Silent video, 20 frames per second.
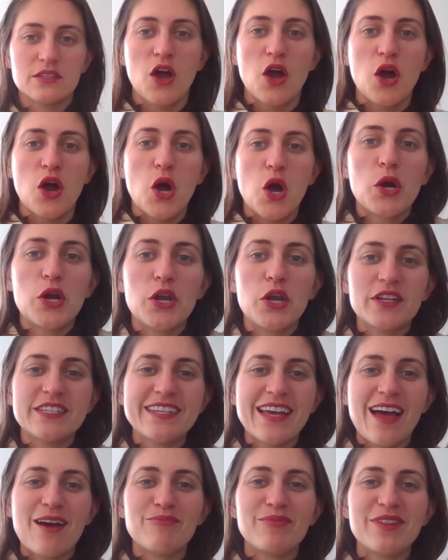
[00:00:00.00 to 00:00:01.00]
or you can
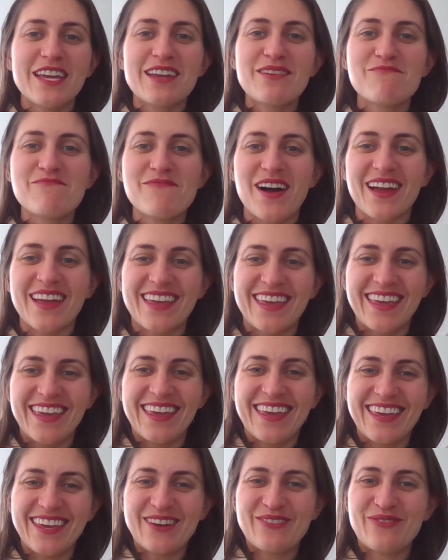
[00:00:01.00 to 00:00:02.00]
tap like a
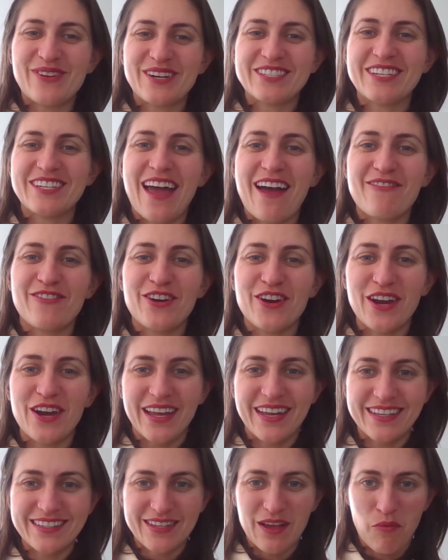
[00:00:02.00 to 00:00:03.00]
monkey, whichever
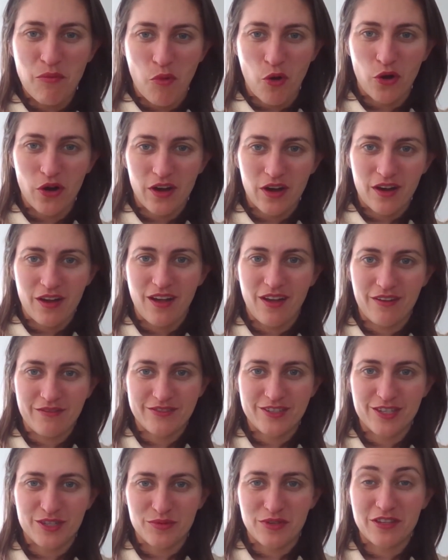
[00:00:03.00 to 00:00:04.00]
is more
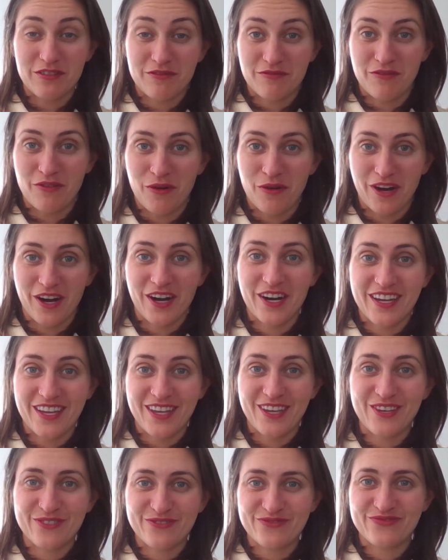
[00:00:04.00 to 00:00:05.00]
comfortable for you.
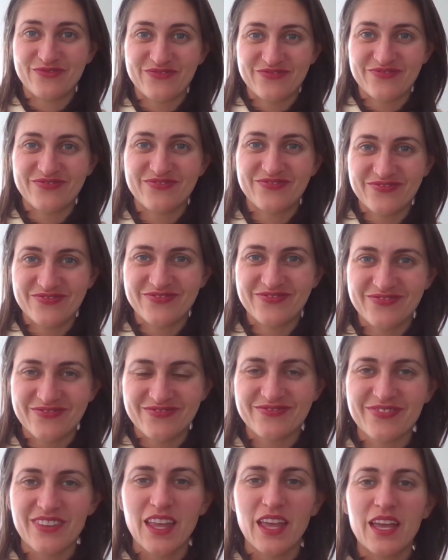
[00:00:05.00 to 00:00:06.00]

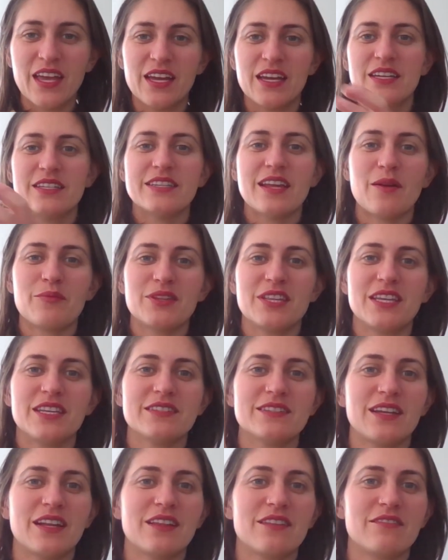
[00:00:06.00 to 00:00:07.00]
Tapping the
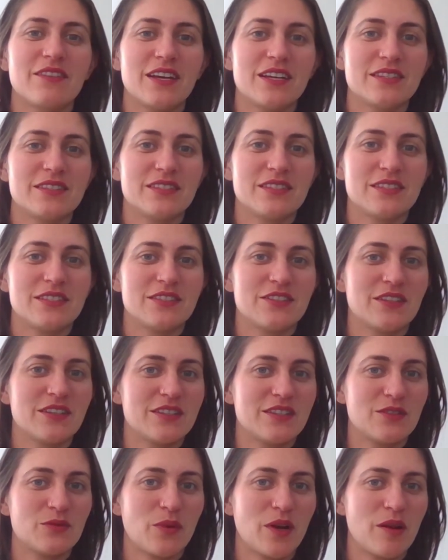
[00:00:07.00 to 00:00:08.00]
inside of the wrist. So this
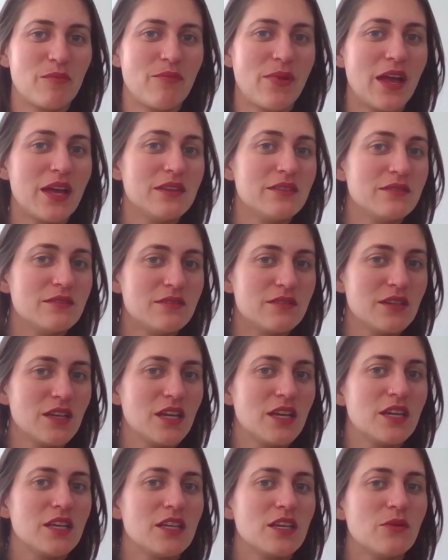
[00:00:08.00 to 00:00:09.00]
is where it bends.
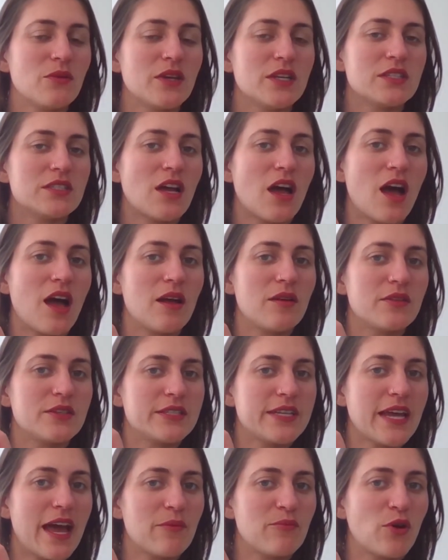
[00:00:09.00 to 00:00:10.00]
You want to
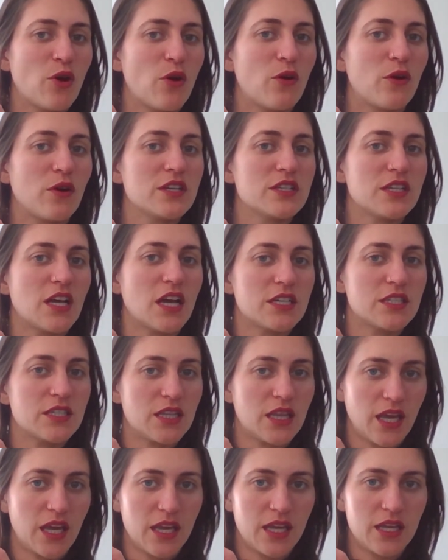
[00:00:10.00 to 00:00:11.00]
tap
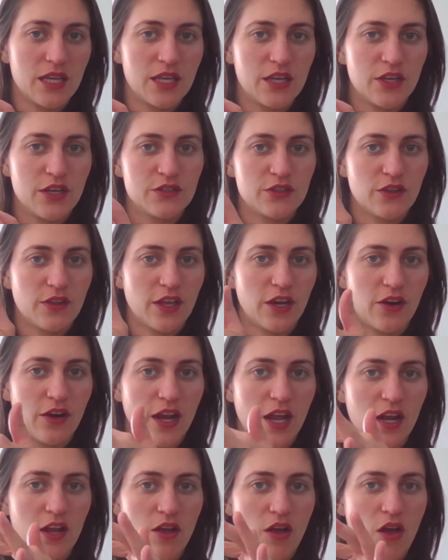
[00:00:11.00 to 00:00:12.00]
horizontally so that you're
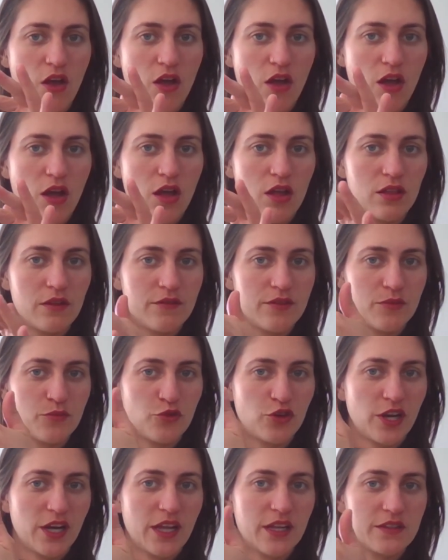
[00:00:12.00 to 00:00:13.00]
getting all of the
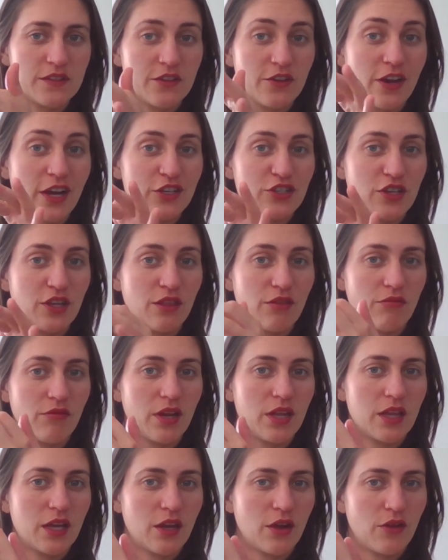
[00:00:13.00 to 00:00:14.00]
meridians. There are actually 3
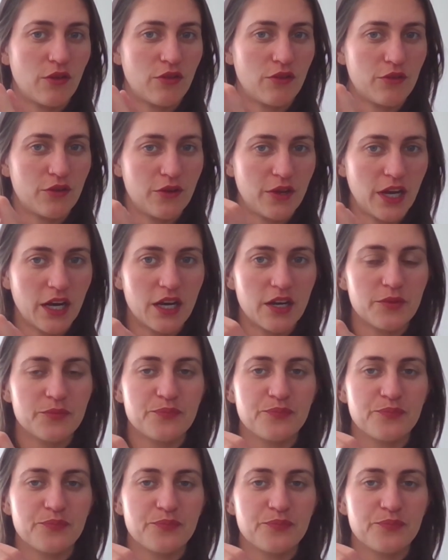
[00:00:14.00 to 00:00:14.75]
that go through here.